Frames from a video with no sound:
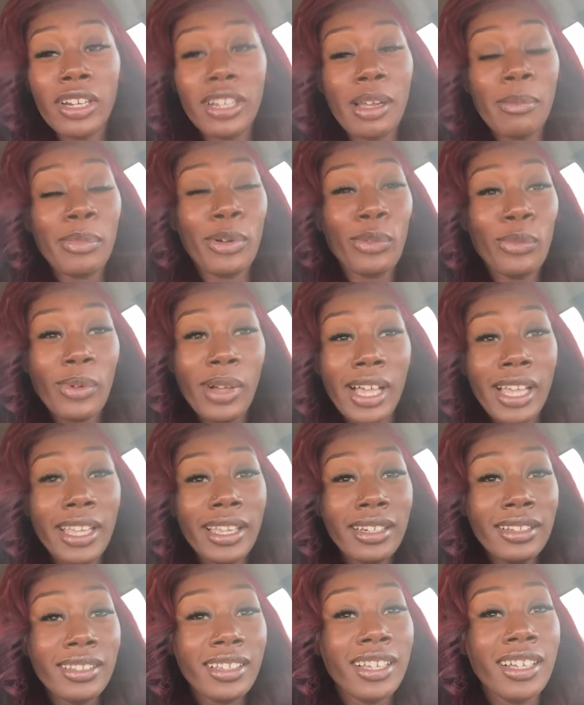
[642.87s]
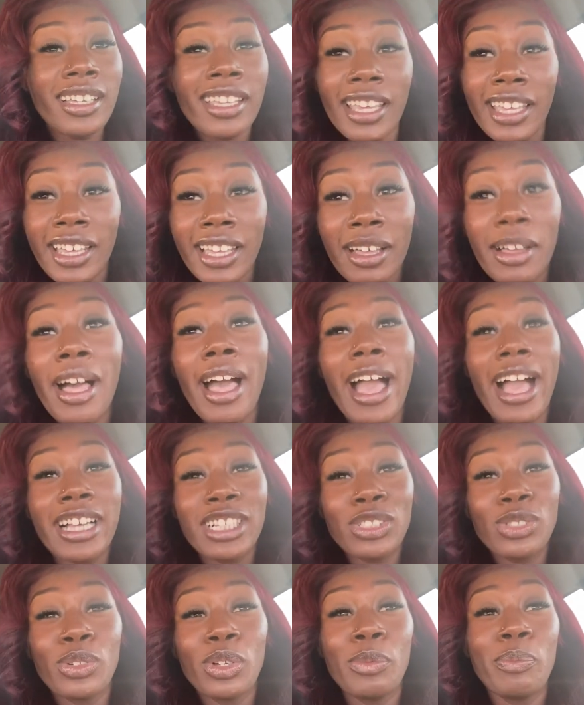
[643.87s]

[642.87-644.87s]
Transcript: Number one, cooking an actual